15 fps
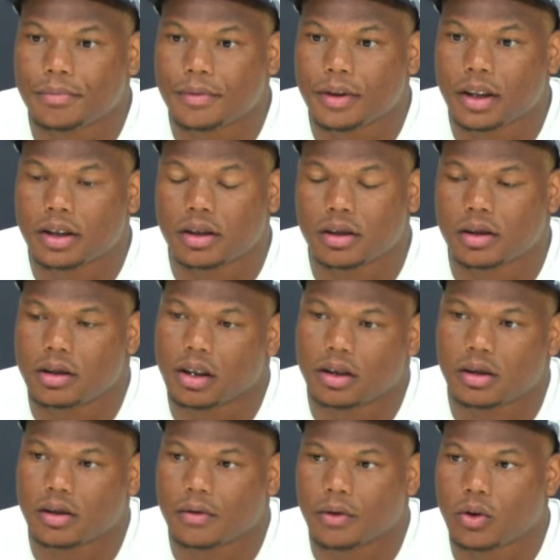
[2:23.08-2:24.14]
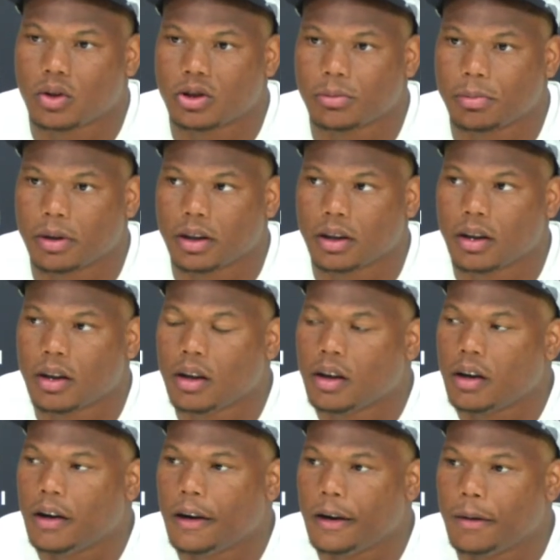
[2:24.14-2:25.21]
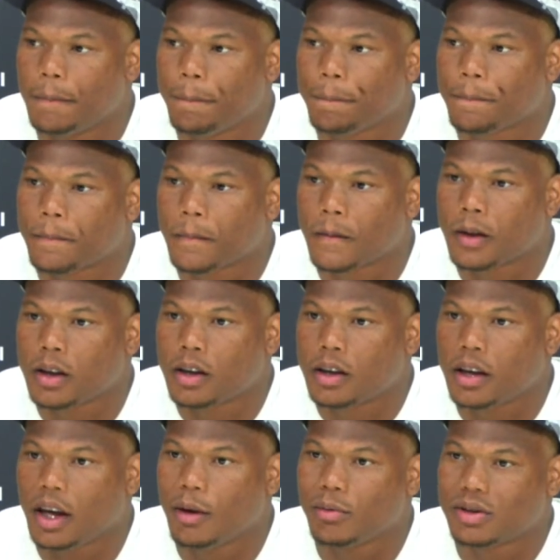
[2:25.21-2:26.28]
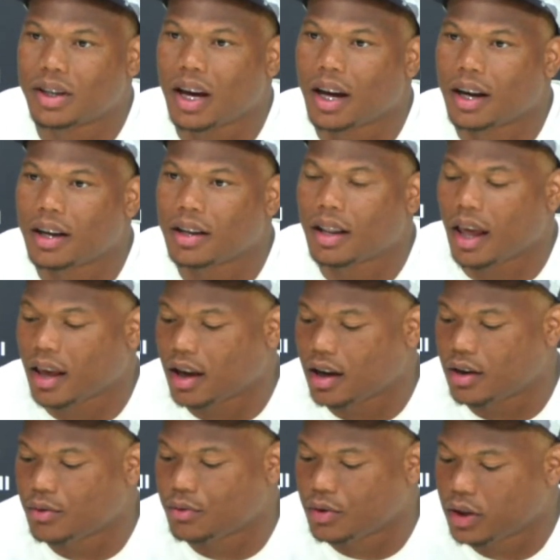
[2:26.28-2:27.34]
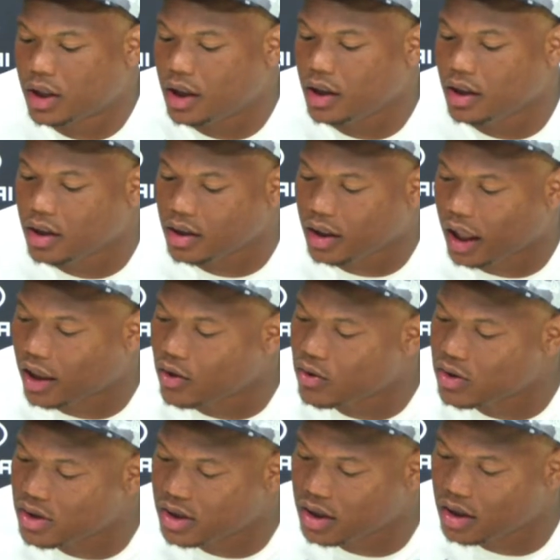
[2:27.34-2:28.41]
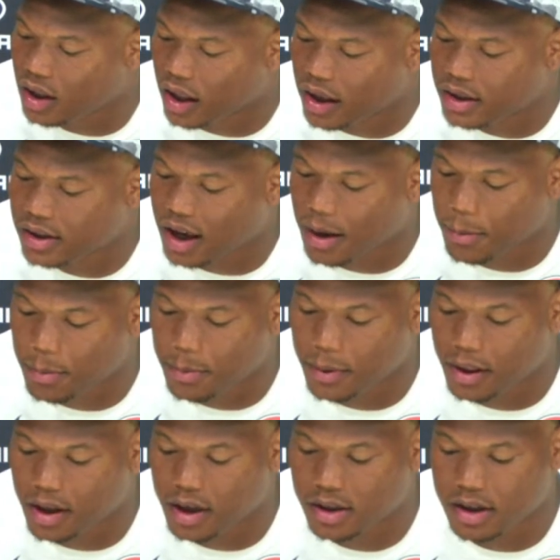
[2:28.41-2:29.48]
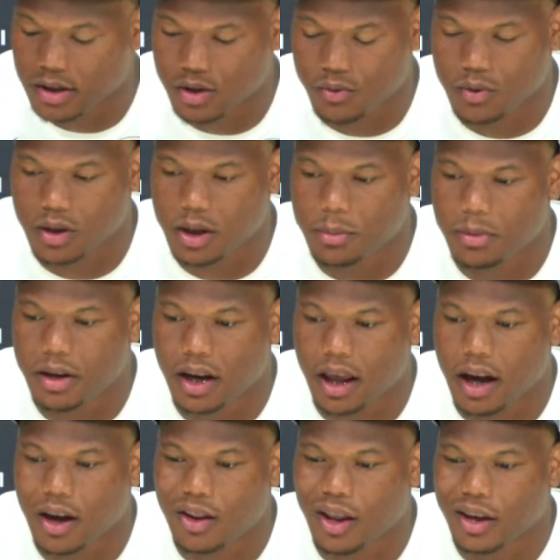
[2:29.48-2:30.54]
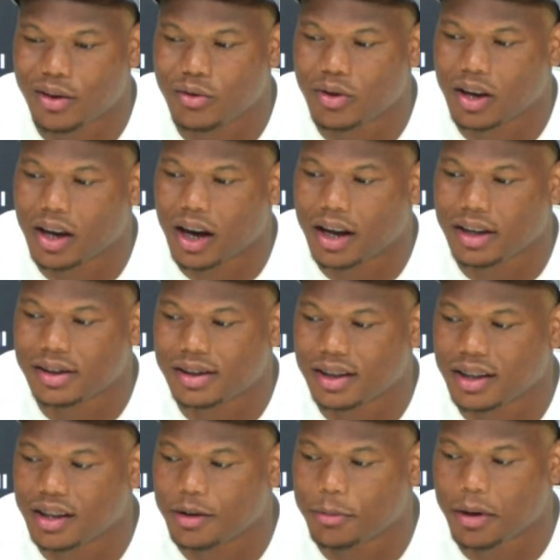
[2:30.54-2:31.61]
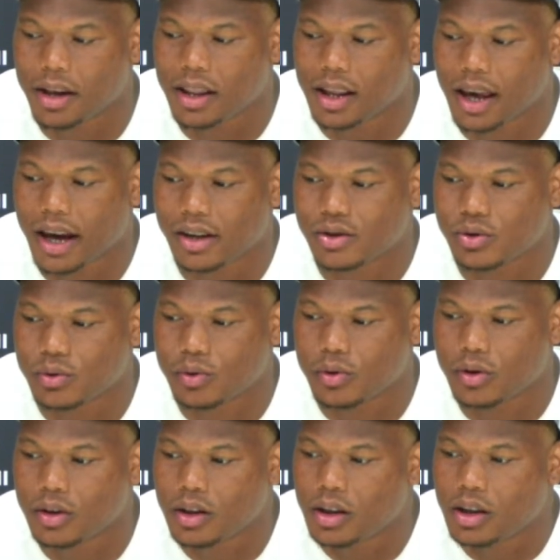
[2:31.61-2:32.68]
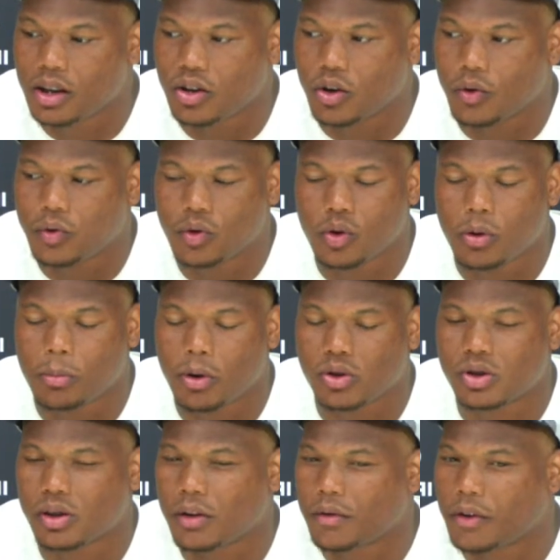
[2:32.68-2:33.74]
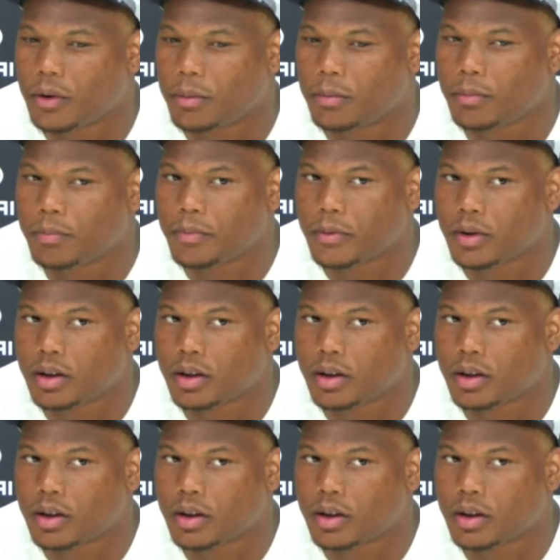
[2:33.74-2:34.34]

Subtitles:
Justin's Justin, of course, but he was kind of like a rookie. Like you could see like his capabilities as a rookie, but now like you can kind of see him in the actual, you know, fluid motion of him